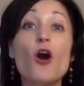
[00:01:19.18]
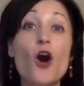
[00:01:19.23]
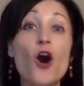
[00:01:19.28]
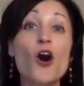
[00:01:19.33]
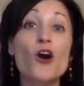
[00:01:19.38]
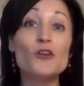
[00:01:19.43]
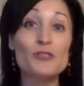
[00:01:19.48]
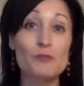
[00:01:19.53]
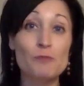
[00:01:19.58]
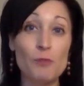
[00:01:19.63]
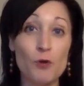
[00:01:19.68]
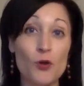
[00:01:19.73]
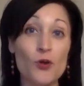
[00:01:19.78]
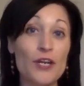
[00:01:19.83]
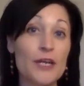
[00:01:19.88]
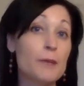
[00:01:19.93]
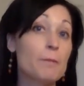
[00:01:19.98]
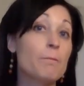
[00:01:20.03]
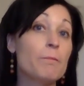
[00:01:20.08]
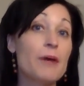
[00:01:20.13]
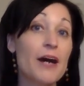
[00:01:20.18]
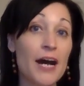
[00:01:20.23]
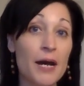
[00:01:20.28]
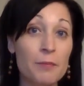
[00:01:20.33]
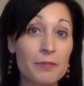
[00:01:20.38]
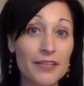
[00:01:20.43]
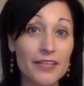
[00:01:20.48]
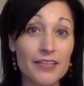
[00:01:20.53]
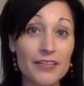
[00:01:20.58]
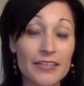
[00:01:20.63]
all spoken
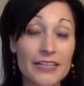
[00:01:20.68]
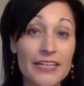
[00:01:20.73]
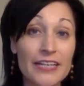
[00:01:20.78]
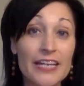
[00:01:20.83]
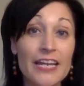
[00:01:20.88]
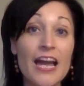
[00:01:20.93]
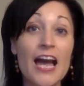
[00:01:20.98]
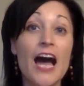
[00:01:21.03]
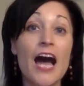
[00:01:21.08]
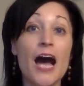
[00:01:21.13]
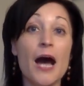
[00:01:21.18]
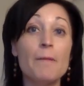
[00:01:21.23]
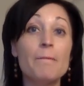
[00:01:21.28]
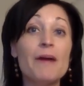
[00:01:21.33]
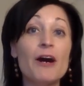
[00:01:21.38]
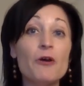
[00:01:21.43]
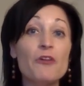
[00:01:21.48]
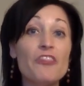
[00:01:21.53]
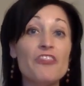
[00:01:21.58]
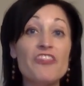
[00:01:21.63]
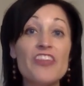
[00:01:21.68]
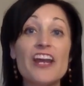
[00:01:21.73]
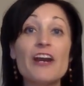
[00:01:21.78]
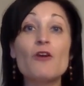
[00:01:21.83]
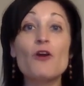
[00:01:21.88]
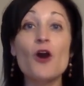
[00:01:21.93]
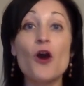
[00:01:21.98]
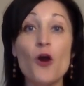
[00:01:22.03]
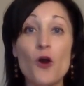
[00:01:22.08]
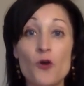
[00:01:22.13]
publicly about
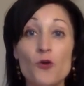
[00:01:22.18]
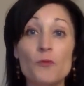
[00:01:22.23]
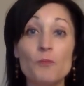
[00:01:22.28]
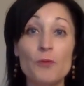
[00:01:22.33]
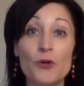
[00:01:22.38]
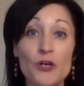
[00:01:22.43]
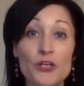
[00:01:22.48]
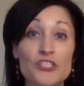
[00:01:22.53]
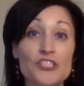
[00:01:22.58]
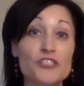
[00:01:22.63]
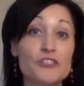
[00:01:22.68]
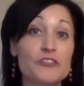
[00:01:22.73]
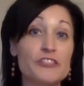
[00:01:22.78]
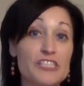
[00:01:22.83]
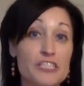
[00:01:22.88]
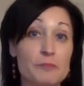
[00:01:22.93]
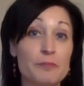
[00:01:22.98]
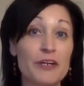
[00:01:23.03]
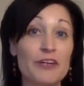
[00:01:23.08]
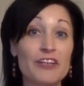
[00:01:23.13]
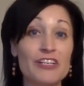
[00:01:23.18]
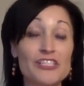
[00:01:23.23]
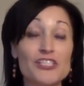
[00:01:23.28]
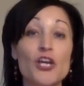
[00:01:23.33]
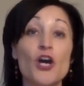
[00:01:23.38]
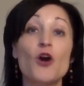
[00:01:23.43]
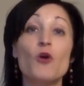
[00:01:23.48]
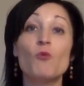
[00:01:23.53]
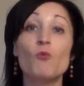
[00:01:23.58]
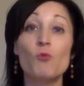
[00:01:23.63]
their own personal experience
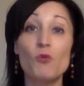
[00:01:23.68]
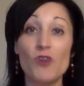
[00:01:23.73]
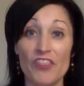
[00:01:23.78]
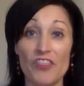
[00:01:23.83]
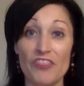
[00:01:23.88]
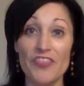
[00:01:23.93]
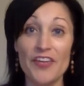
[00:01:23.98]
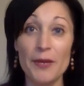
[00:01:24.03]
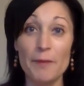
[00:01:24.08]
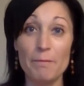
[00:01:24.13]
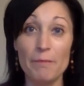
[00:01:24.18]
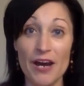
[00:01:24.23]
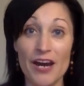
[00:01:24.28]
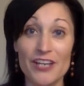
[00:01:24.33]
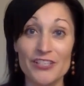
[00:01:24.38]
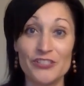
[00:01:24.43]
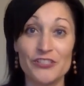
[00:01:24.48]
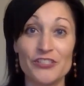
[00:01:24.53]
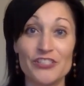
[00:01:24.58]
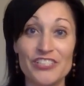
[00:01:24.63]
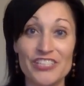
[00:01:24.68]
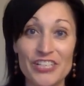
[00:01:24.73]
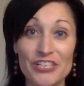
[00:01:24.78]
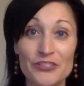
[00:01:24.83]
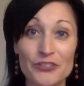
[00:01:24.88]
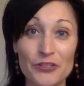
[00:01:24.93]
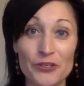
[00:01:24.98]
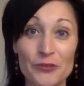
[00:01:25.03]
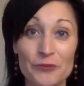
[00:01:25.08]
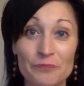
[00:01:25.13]
with imposter
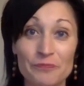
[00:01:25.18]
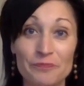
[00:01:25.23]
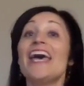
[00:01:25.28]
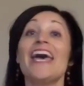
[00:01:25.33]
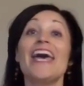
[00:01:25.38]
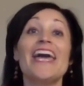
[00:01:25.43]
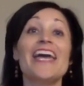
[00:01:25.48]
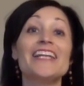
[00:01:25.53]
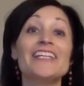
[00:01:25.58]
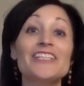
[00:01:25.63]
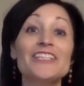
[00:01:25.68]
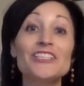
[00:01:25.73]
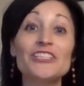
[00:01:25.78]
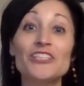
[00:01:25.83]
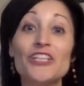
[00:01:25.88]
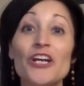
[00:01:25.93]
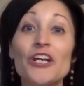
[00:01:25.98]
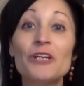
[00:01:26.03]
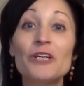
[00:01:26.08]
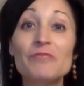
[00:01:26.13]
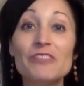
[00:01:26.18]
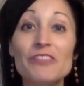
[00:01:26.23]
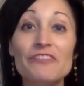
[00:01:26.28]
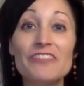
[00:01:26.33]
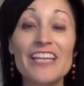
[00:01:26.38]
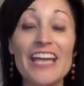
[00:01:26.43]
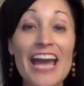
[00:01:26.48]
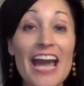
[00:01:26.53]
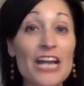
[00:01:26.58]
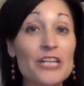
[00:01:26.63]
syndrome. And in terms of
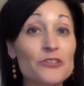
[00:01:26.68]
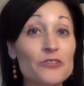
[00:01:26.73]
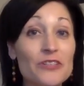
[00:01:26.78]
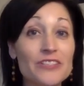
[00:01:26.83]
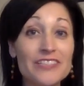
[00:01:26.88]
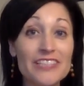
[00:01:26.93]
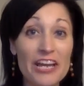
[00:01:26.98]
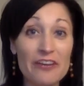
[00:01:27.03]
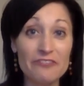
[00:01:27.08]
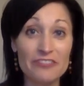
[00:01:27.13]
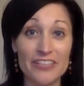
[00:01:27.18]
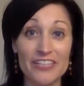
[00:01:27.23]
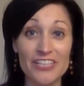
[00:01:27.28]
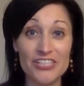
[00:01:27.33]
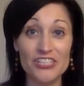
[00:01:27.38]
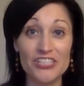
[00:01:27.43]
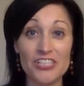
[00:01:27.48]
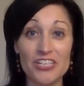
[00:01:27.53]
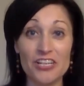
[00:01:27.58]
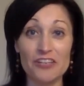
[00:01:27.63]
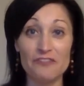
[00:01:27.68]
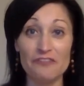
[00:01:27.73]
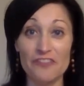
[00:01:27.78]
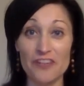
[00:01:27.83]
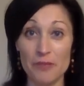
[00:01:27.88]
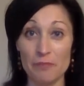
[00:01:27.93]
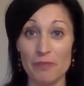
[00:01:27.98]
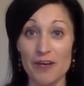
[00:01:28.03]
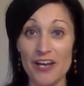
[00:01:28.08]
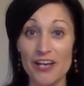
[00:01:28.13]
the actual definition of
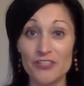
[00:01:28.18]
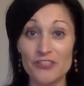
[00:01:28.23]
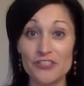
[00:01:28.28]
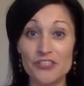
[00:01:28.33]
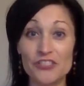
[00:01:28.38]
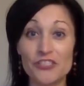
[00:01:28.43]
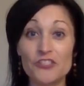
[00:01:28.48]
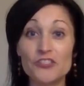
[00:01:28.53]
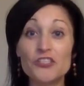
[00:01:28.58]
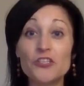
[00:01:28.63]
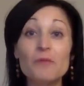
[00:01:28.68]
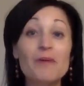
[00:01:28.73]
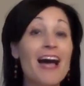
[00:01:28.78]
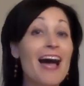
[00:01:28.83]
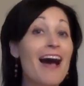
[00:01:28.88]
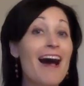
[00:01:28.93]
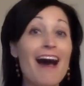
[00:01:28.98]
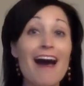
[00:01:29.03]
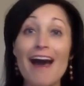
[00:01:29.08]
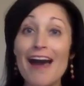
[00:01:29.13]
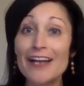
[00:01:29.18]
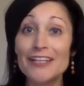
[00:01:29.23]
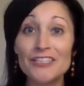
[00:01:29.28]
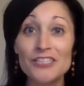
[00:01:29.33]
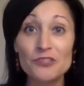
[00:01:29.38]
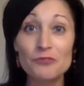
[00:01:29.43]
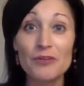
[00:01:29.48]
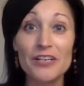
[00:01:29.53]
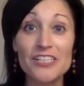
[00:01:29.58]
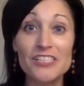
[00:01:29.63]
imposter syndrome, I
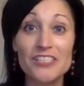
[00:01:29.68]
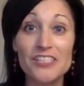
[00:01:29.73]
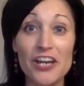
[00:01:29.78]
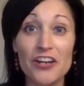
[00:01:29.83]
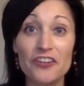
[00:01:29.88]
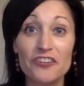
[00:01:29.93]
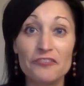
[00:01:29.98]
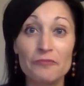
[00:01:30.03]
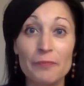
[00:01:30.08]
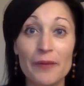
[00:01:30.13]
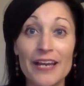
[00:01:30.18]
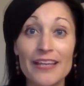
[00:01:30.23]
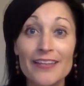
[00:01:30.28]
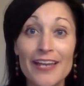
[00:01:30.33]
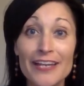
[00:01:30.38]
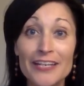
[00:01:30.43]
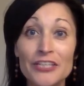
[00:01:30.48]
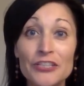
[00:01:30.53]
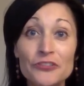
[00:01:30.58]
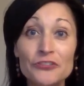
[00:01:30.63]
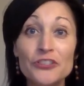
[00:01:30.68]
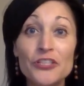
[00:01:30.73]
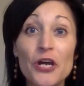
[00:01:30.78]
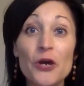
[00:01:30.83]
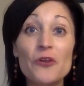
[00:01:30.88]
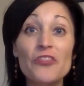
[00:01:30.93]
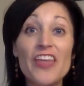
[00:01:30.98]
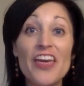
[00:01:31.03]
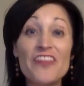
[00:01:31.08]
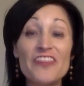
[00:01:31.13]
just want to start off by letting you
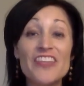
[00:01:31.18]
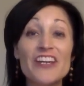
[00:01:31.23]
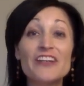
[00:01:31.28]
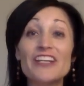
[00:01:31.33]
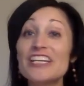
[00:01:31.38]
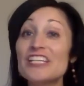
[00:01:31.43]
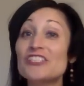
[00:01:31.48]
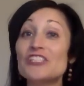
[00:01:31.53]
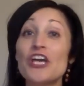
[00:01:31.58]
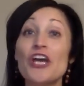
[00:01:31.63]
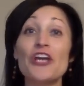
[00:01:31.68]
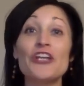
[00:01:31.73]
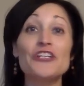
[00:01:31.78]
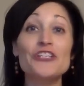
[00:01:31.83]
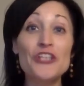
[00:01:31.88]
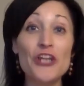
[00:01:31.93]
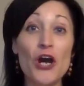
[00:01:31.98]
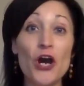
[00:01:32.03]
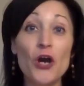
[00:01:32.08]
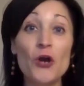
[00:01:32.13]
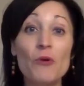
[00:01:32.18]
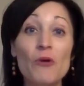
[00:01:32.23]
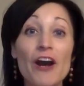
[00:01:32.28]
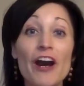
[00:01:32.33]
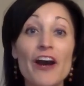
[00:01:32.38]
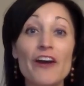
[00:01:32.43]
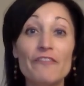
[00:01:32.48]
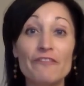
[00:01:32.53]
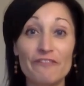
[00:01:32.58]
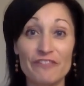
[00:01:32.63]
know that there is no
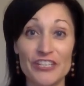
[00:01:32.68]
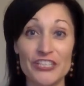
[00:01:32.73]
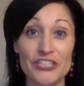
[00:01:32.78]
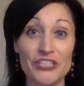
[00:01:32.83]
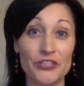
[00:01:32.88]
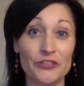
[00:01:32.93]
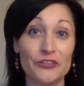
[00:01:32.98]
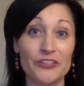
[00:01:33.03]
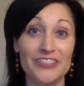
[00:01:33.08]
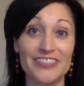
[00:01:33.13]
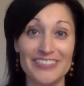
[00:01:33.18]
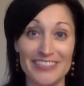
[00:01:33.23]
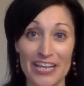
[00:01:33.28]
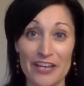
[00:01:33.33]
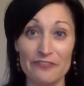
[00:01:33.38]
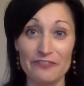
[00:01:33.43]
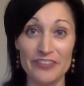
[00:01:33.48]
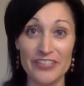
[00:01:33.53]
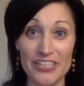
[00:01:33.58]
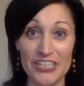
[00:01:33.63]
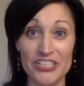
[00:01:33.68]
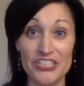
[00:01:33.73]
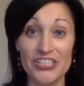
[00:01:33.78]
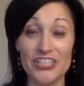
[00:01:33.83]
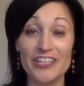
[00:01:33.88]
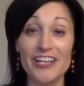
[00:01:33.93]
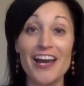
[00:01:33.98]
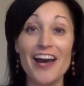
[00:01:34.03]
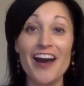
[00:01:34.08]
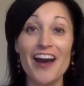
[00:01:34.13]
official definition